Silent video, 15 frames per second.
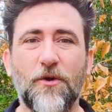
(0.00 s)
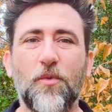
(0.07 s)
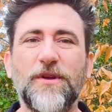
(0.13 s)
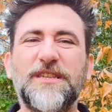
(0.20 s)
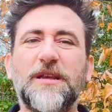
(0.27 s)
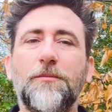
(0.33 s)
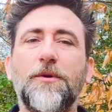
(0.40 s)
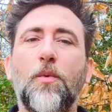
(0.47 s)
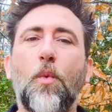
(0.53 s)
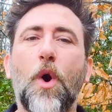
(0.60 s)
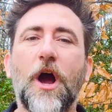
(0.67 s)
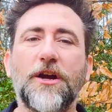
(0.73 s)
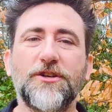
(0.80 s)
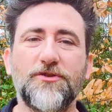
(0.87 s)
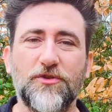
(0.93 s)
When someone
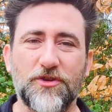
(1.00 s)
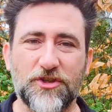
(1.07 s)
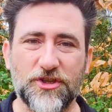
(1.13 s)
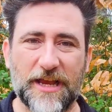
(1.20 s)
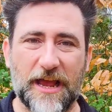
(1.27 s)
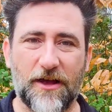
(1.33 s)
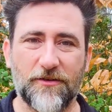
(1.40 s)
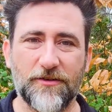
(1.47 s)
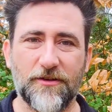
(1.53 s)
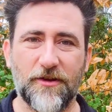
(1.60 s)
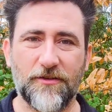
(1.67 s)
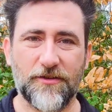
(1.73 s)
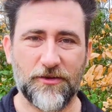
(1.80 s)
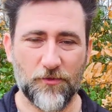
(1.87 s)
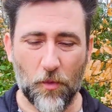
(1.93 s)
walks through
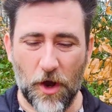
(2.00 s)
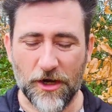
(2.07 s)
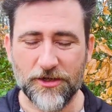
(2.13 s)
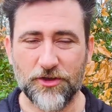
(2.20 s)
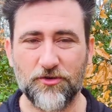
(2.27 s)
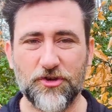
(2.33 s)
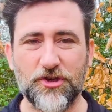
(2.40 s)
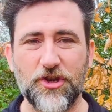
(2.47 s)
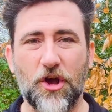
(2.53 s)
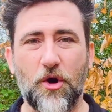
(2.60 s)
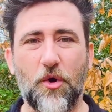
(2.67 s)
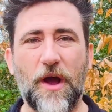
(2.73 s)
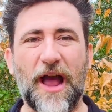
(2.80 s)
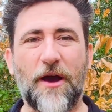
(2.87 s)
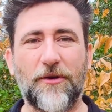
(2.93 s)
walks through
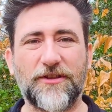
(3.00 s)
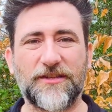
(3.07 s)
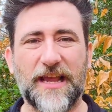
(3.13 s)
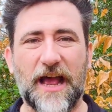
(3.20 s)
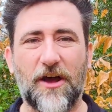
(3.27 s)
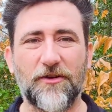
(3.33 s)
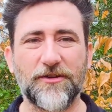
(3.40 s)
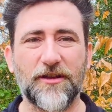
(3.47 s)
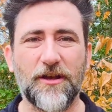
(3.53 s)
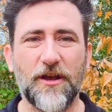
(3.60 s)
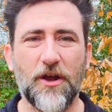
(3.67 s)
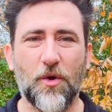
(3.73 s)
snow, how it sounds.